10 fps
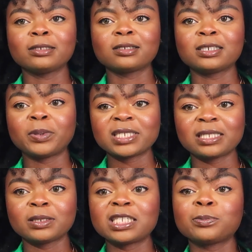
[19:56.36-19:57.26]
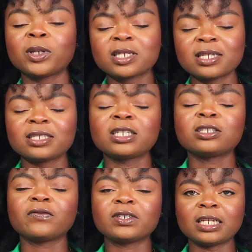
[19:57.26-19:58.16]
the
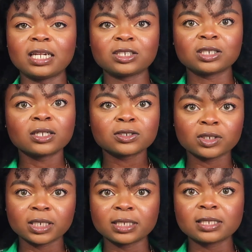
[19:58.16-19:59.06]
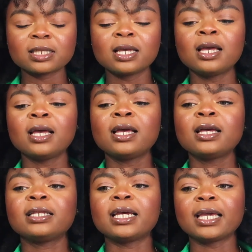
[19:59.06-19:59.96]
percentage of international students
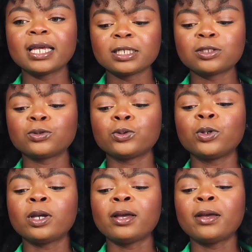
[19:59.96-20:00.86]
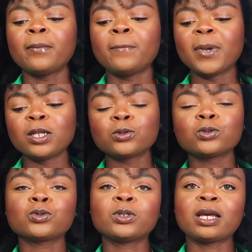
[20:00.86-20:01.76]
that get into
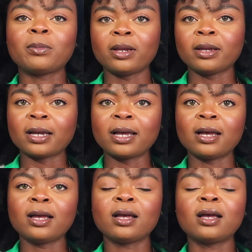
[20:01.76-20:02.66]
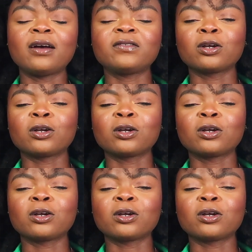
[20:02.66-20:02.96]
medical school in America after